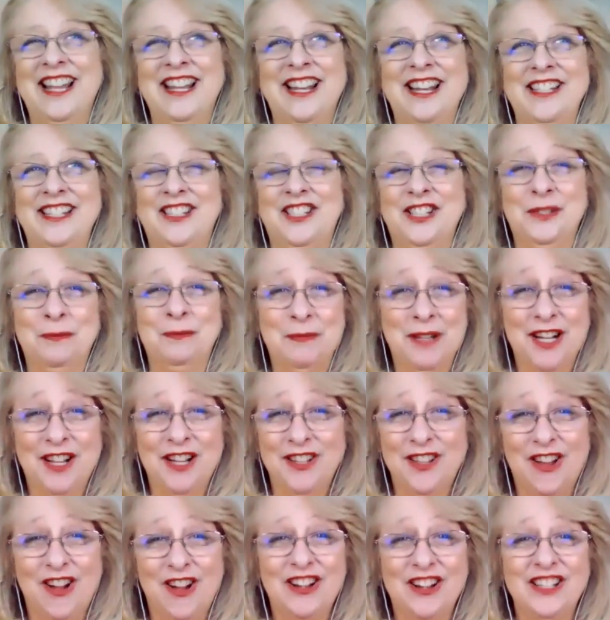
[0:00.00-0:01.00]
said, it's just been
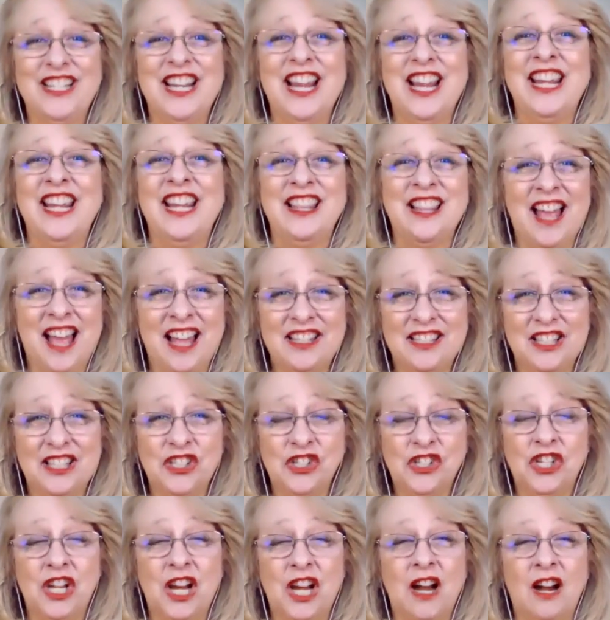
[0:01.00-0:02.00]
a long day, a lot
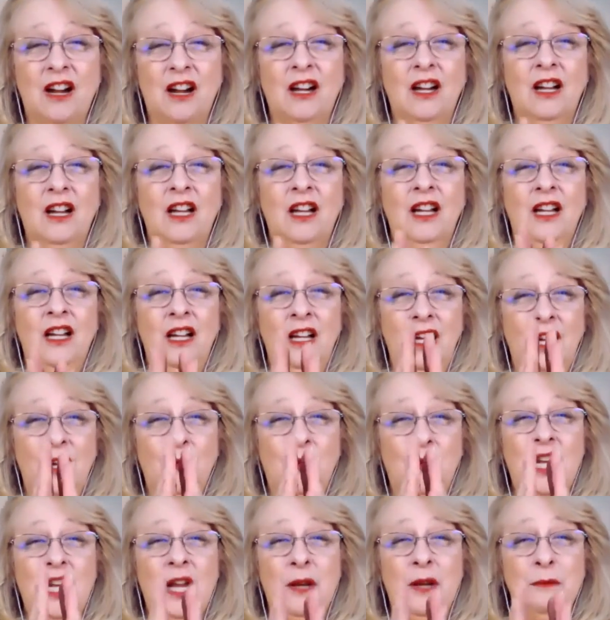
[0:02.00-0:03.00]
to share.
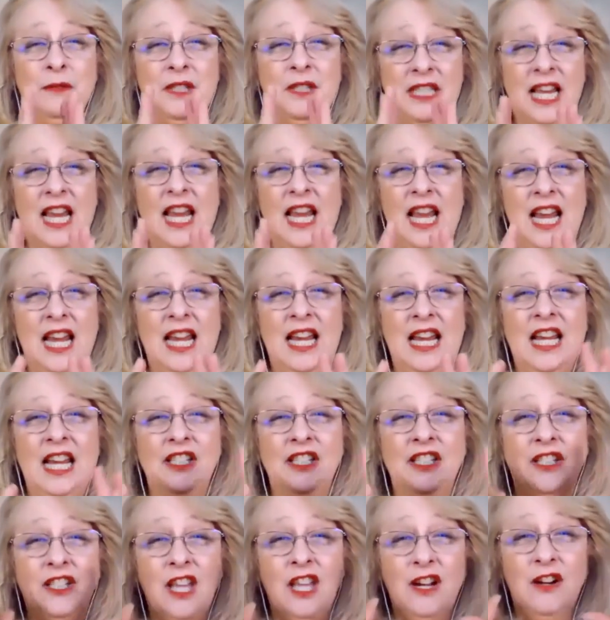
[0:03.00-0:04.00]
What I'm saying
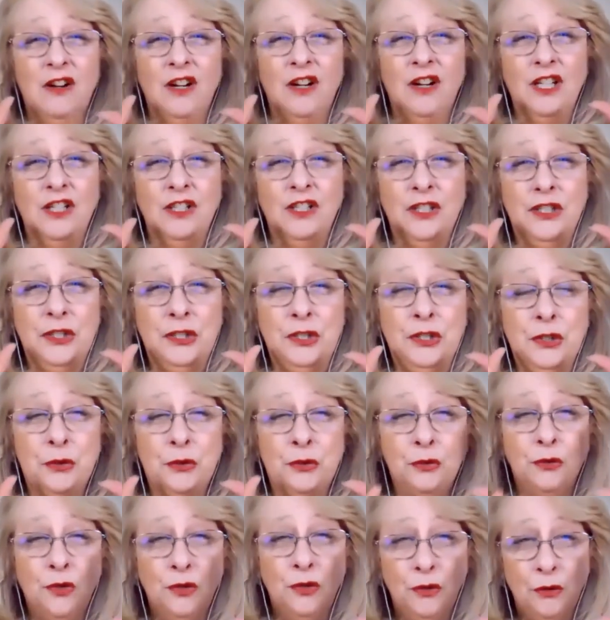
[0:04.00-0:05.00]
is there is
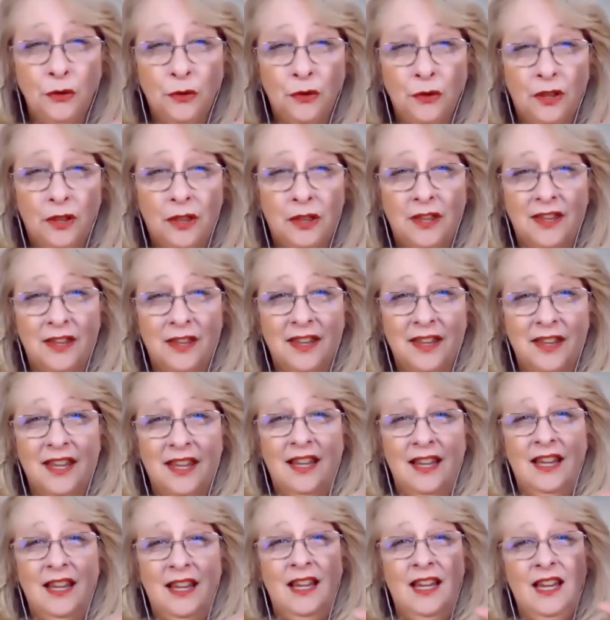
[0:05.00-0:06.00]
truth
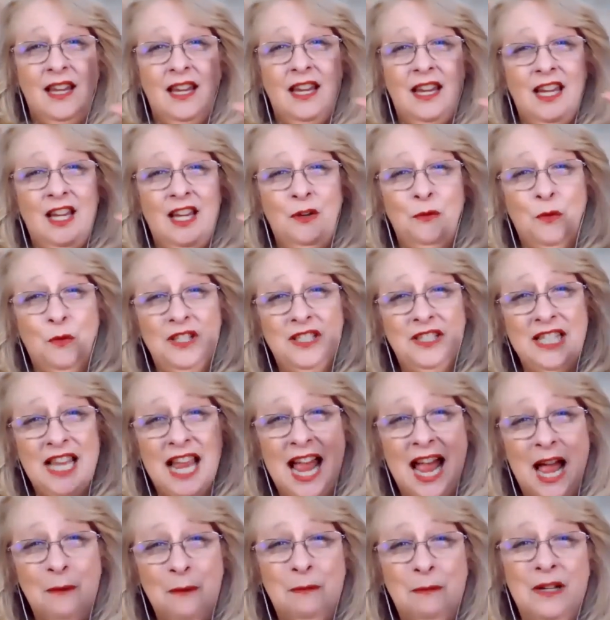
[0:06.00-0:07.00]
in what's
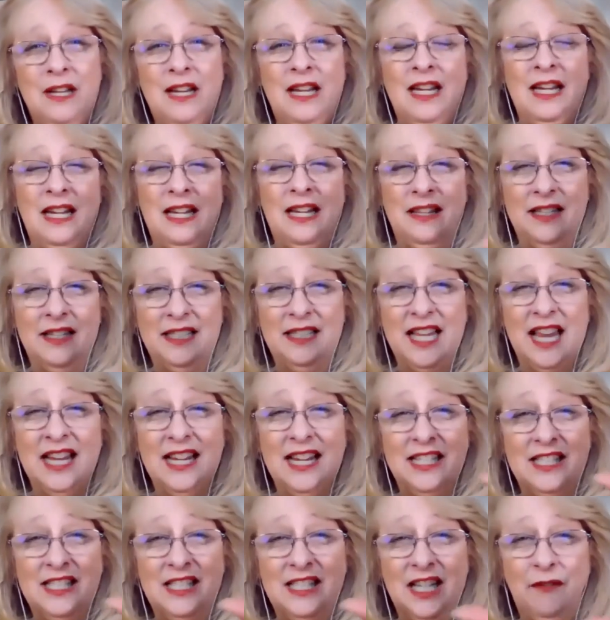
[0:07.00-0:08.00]
happening in the
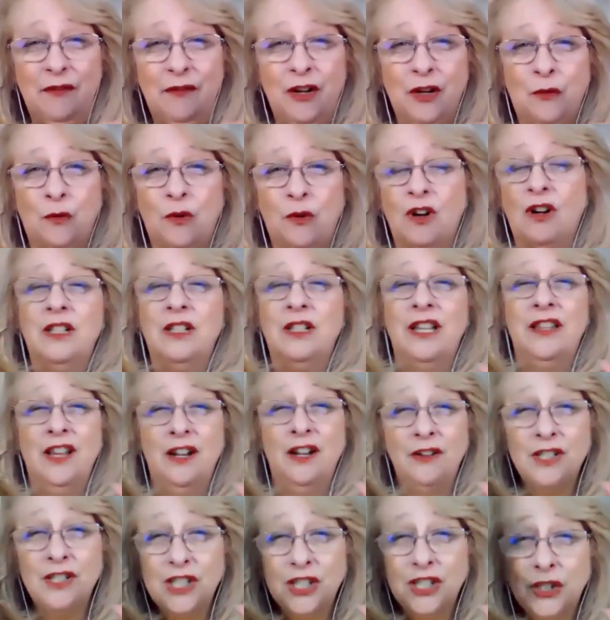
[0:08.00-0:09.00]
scientific world, and
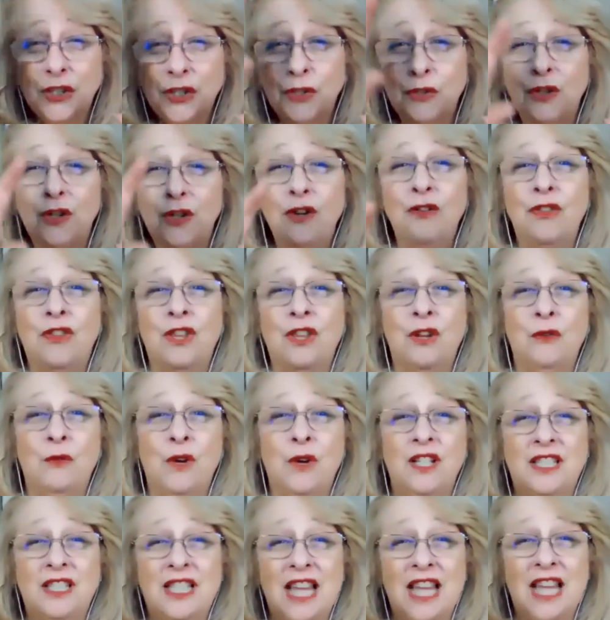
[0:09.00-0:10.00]
there is truth in
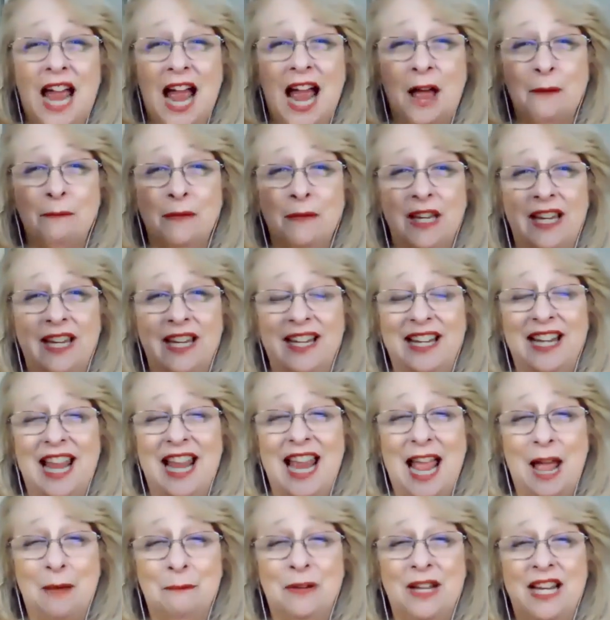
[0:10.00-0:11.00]
what's happening
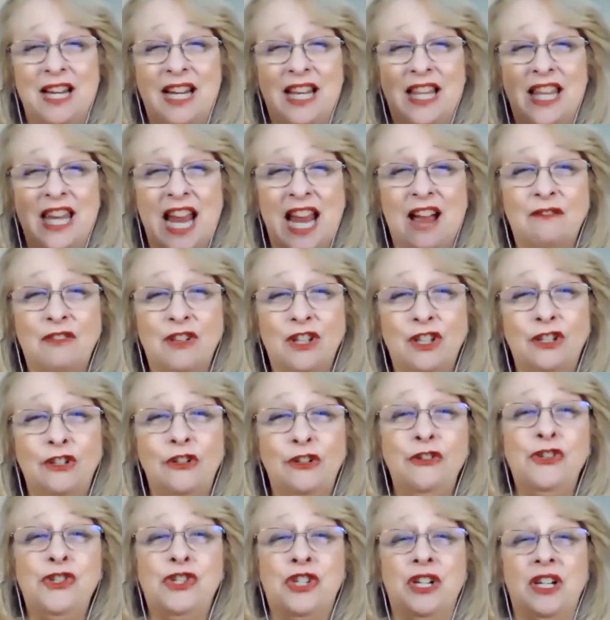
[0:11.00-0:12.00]
happening in the
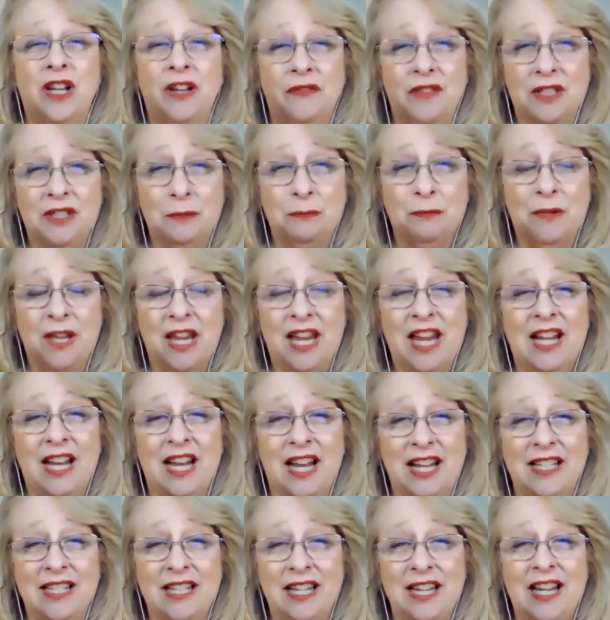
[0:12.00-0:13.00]
evolution of this
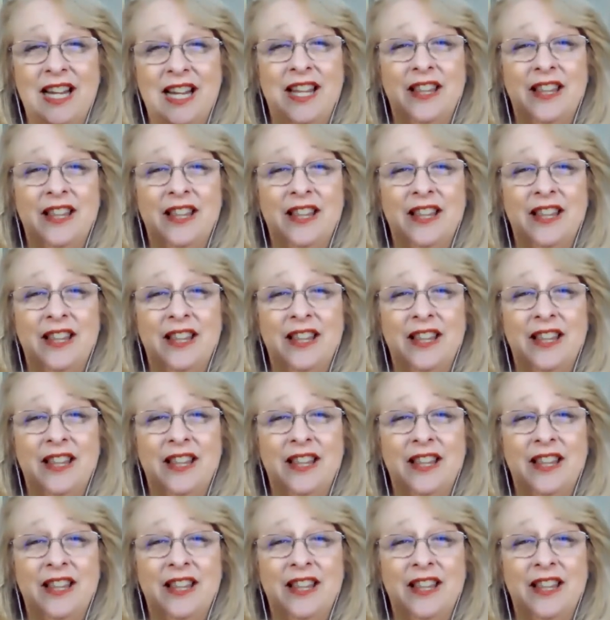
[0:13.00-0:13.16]
planet